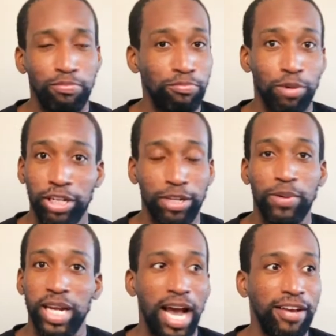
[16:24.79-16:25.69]
work your
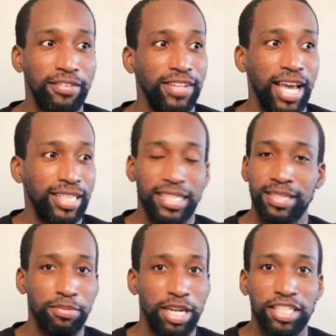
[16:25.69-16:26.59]
way out of like this
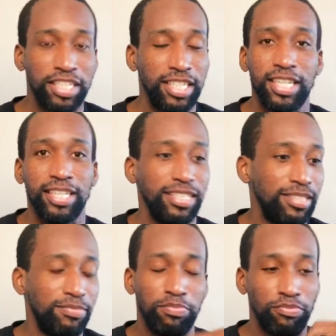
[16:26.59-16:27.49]
oppression and
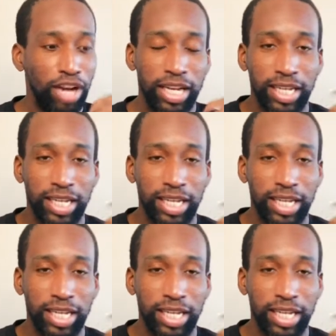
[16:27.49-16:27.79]
trying